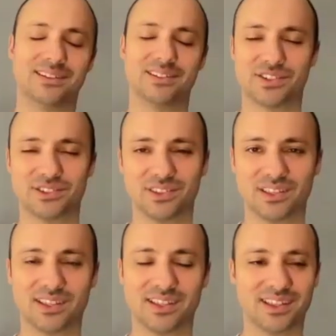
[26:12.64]

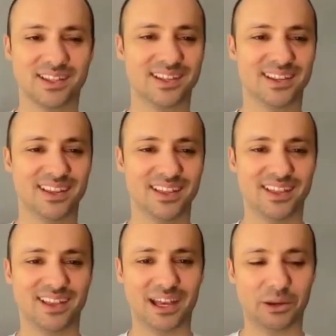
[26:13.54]
certainly. And
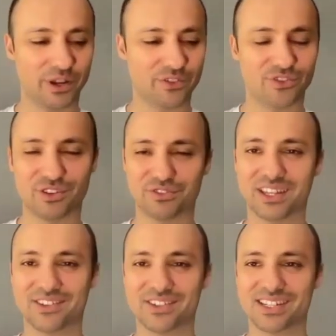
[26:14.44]
I want to shift
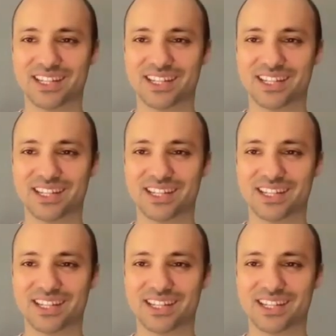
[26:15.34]
gears,